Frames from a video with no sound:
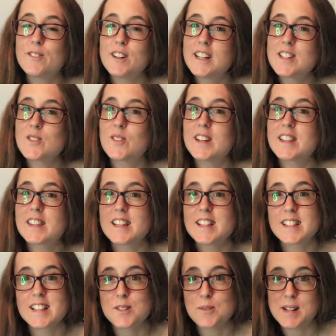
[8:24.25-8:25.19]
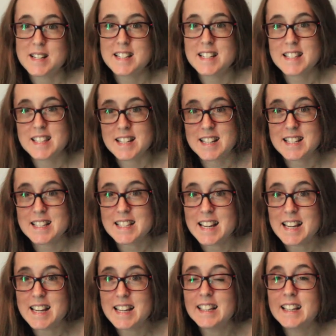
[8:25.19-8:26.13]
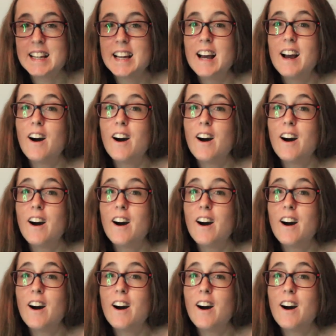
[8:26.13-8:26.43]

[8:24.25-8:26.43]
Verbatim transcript: first read this in twenty thirteen.